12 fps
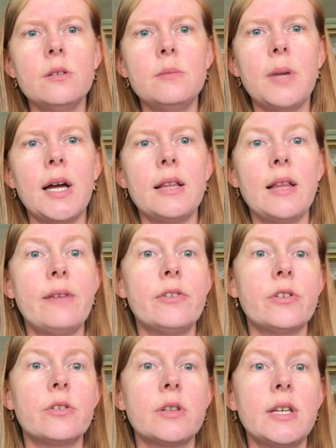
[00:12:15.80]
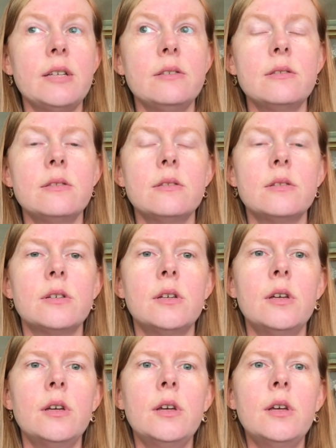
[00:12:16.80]
by Lavender and Lace.
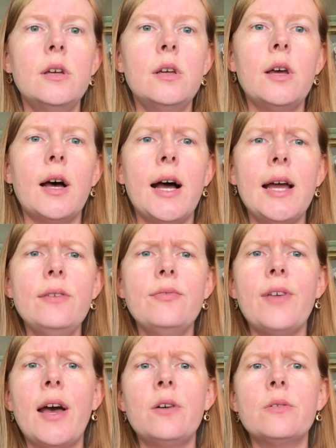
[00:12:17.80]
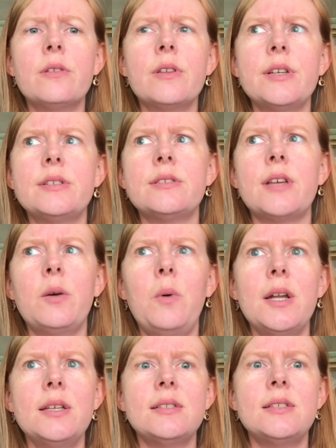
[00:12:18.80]
I found this, I
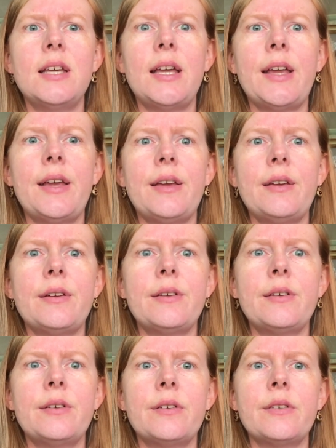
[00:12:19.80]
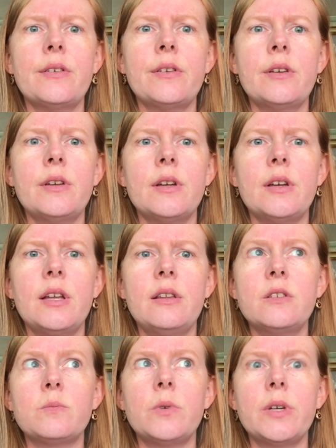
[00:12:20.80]
want to say, at
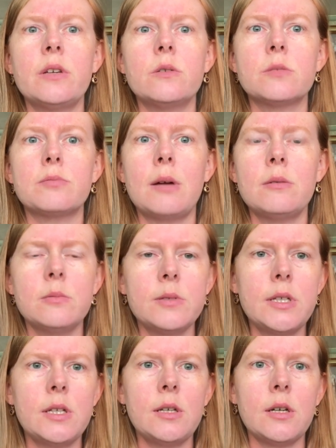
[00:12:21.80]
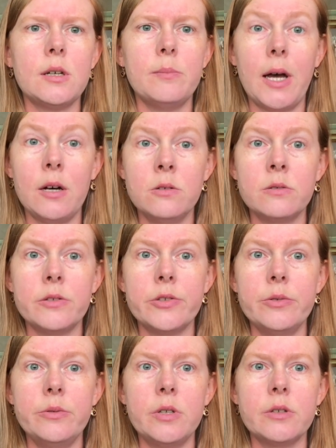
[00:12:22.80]
this point it was probably about
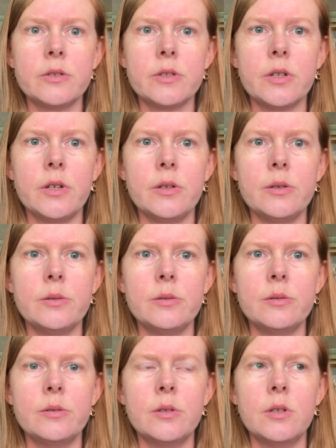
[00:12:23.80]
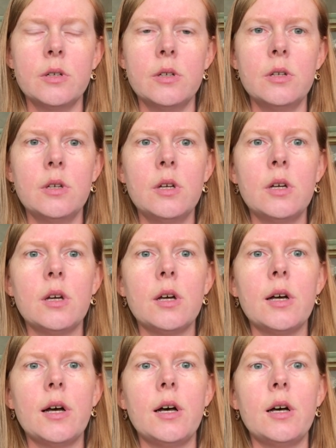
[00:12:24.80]
2 years ago.
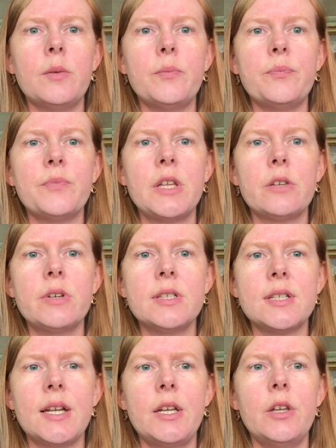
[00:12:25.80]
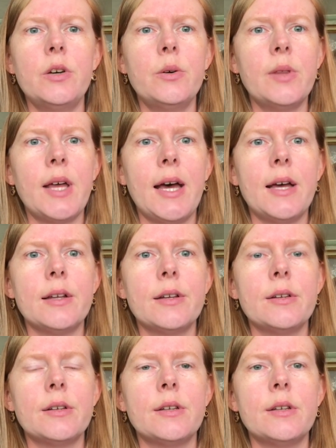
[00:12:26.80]
And the reason I know that
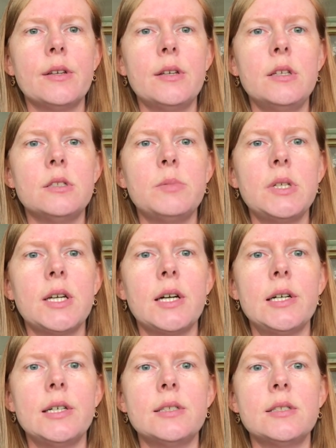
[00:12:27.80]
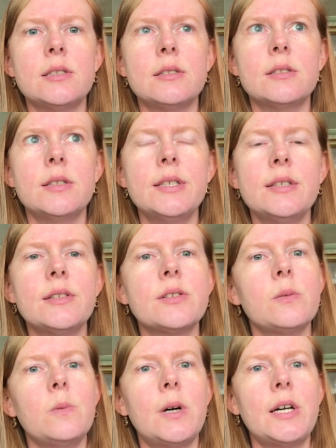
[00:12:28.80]
is because this is the
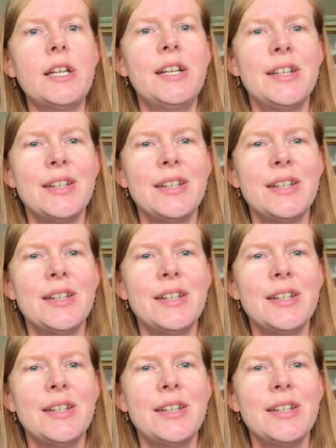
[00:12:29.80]
one